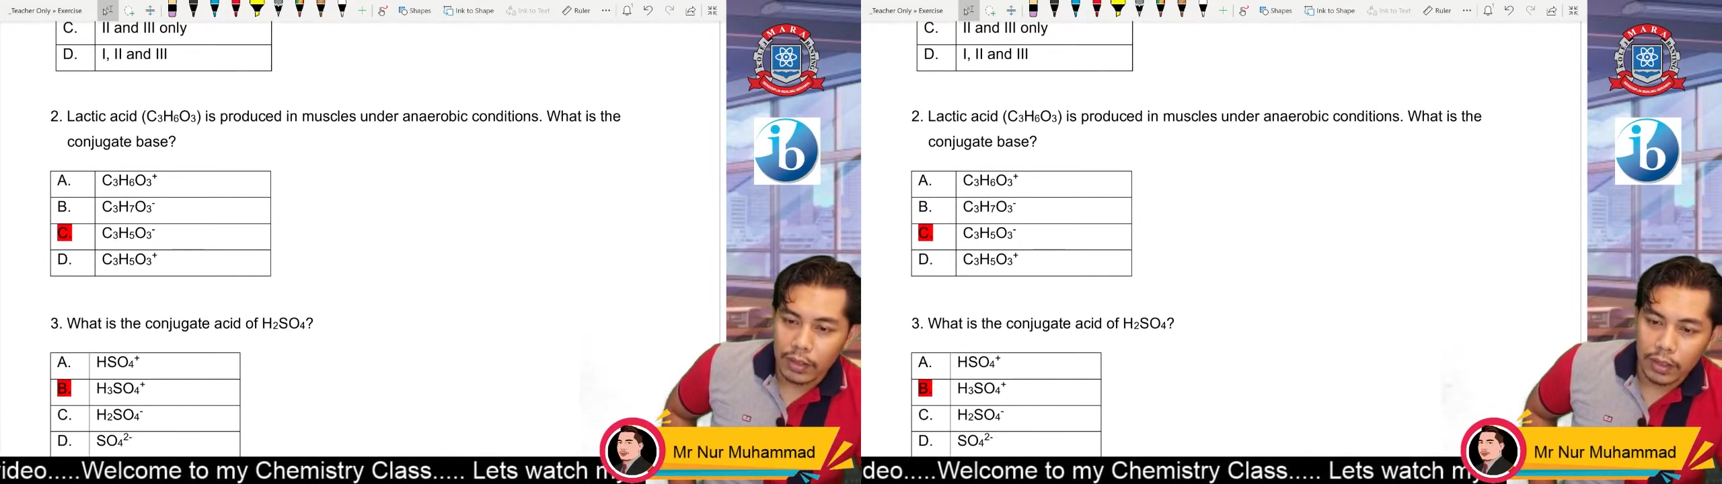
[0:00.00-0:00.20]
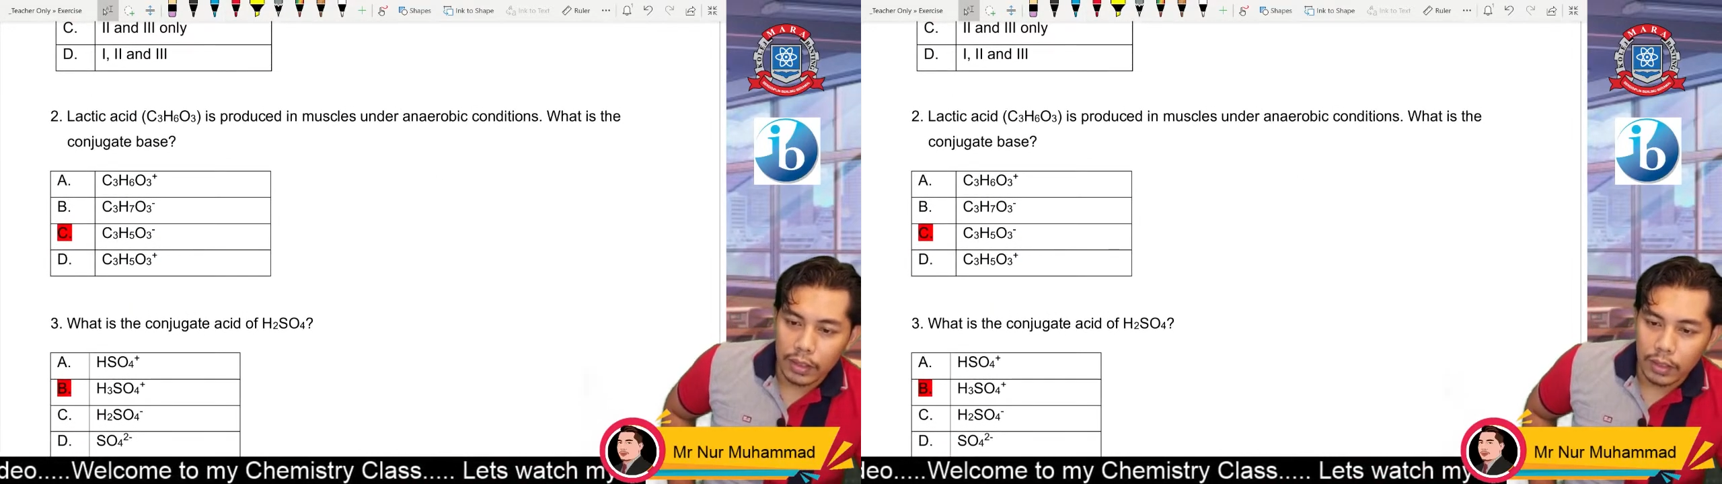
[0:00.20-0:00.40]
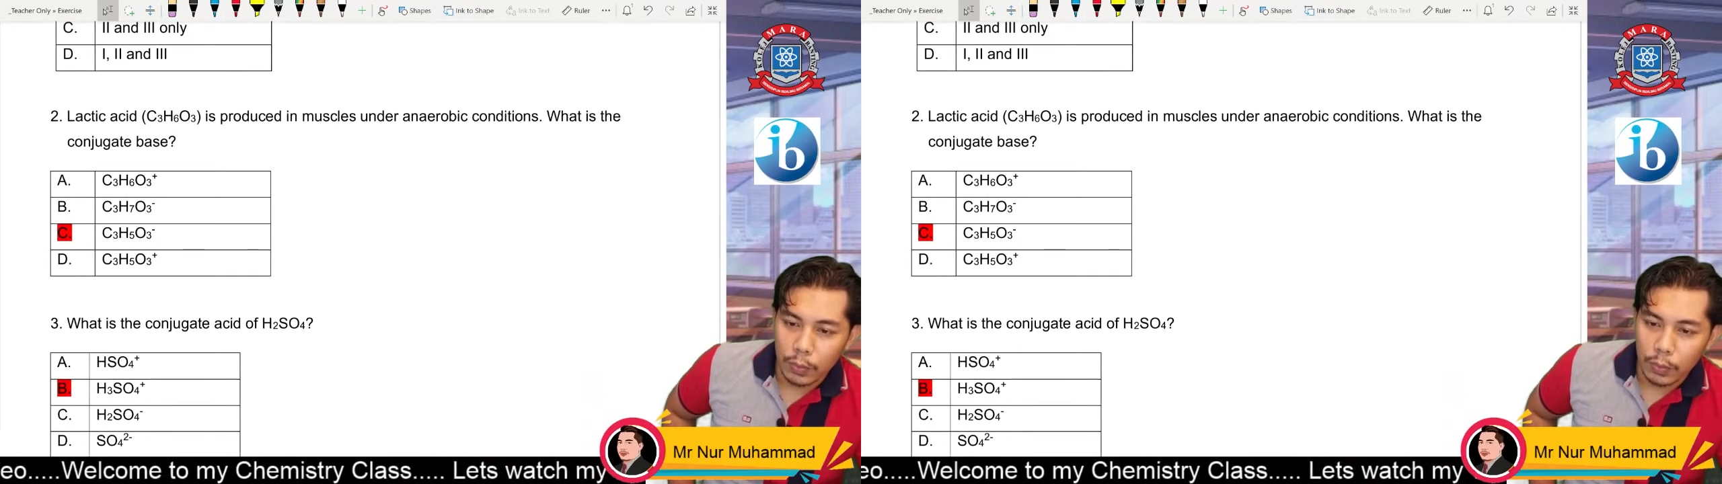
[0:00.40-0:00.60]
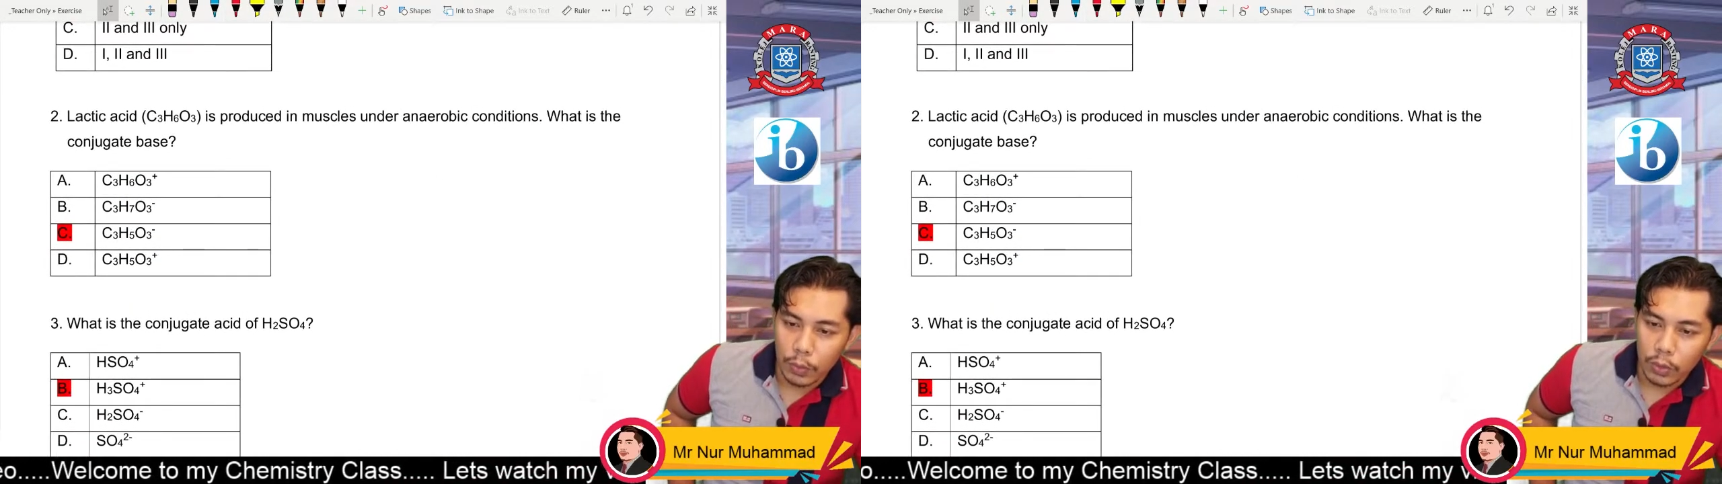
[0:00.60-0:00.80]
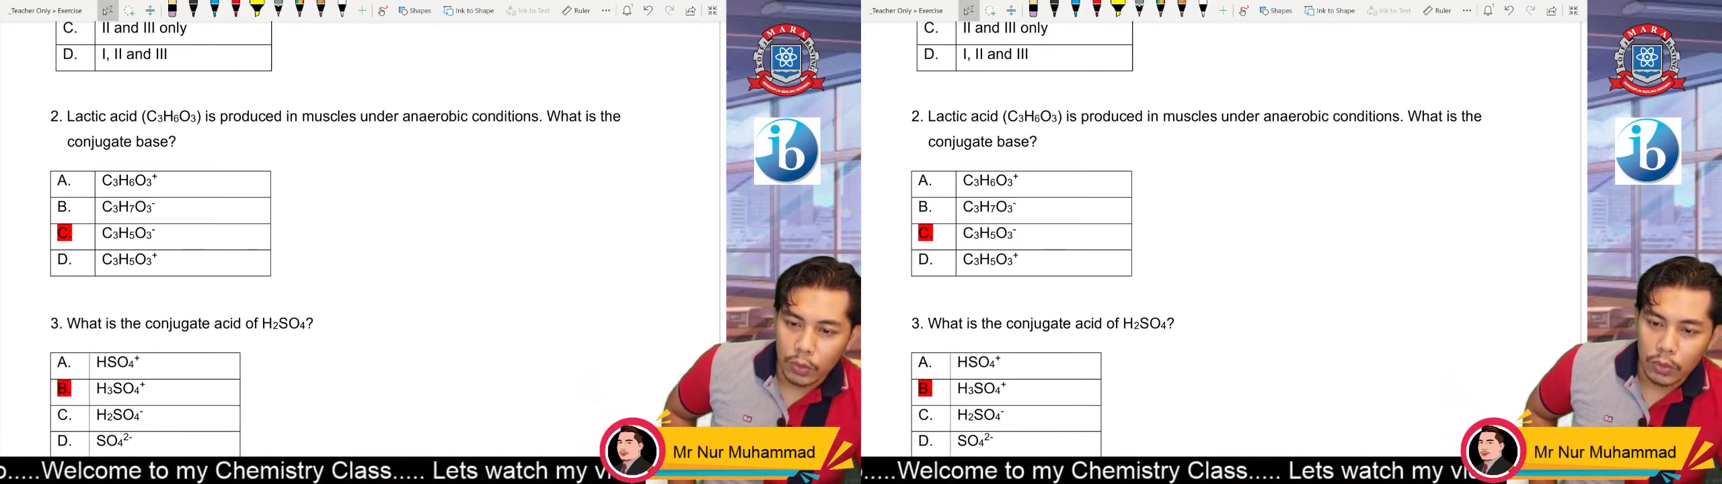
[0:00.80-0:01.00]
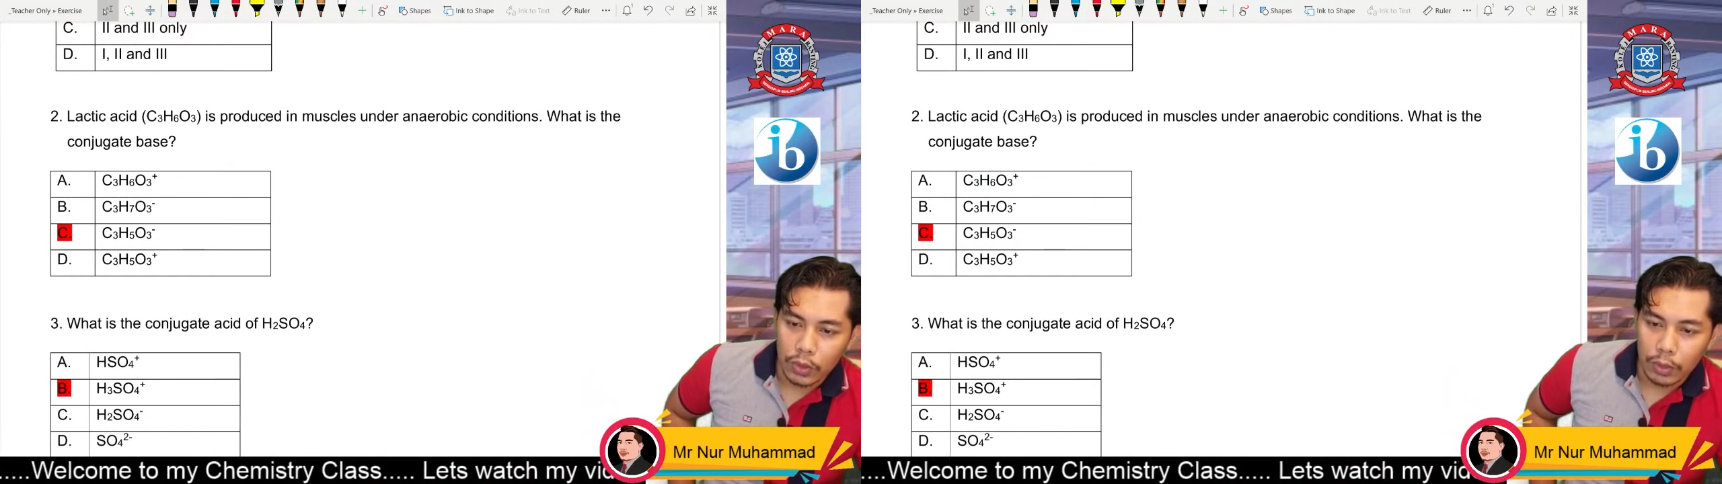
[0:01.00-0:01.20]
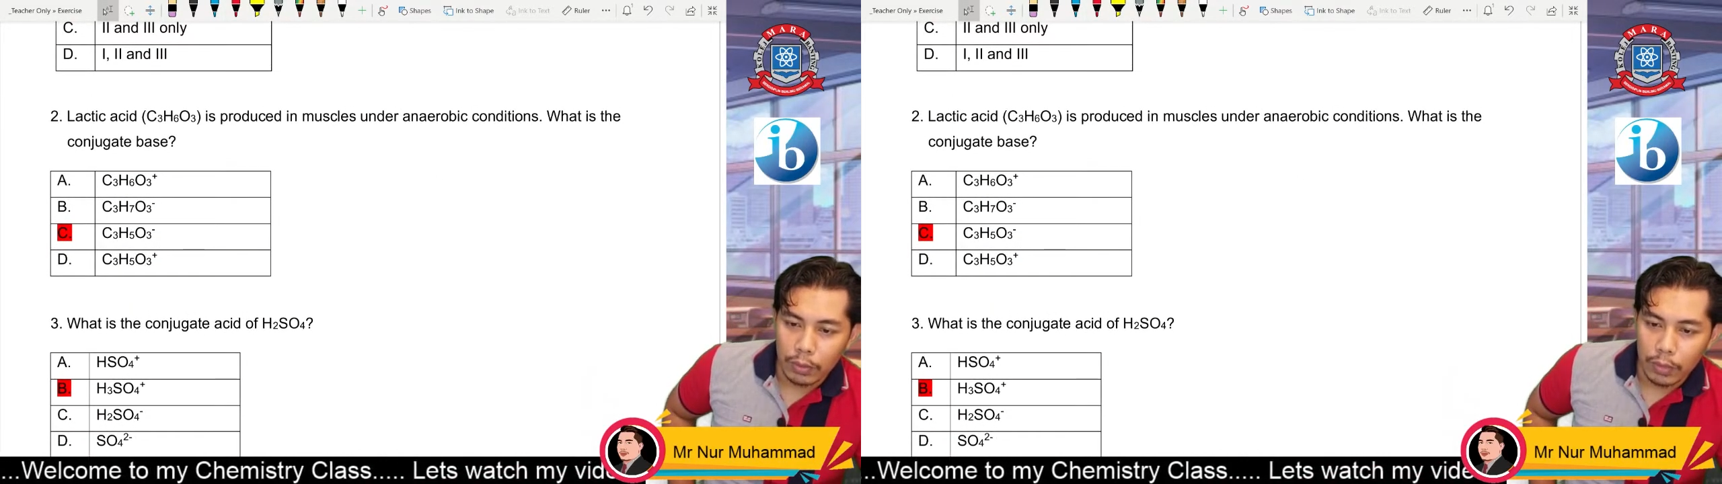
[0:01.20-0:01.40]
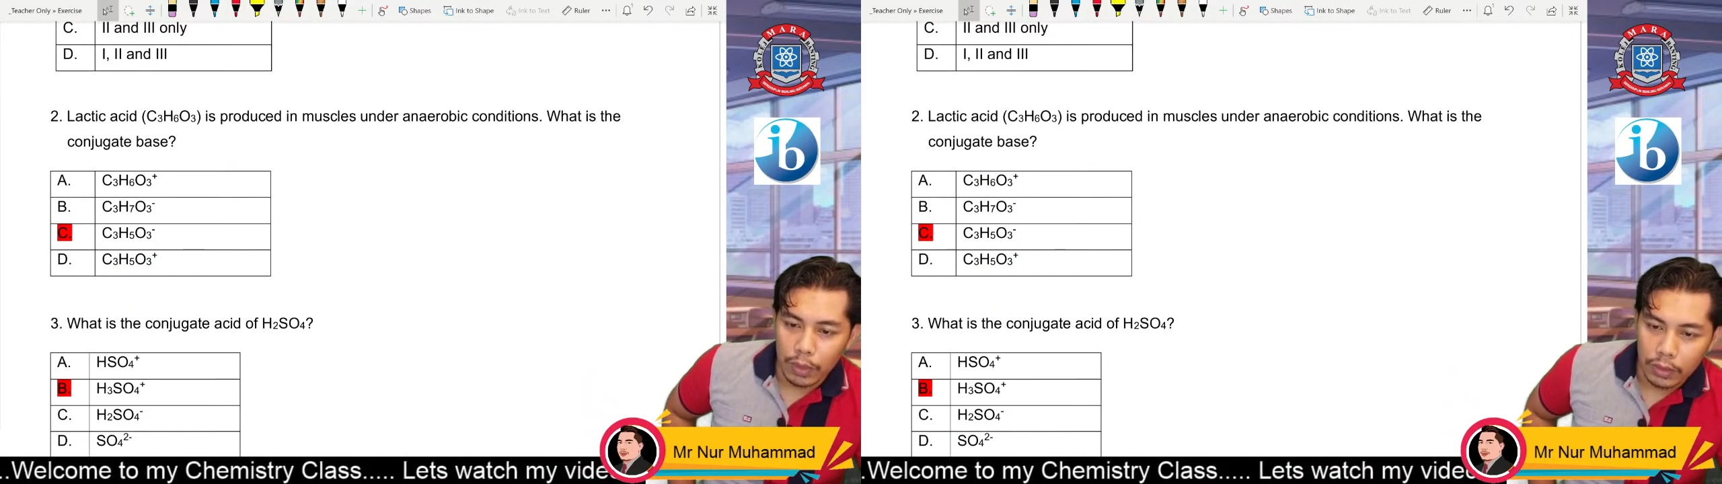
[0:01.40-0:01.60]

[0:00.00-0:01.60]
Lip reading: is produced in muscle